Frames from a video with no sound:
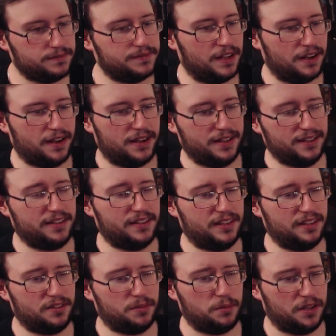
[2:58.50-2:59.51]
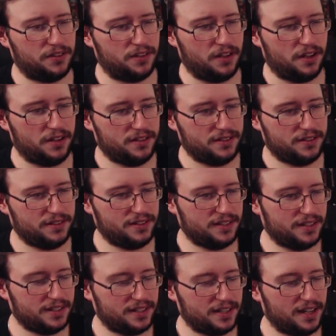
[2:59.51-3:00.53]
immersion. Okay, this is this is what I saw.
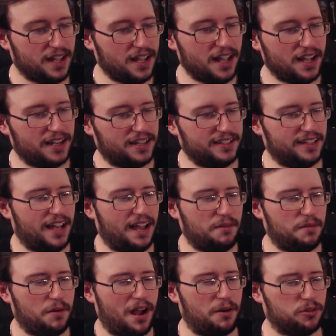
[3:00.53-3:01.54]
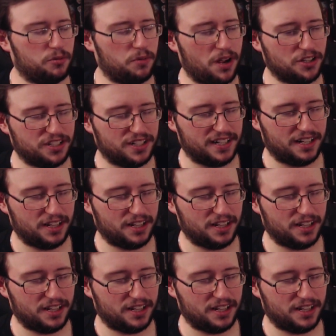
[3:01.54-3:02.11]
Chaos physics engine. I, I was watching a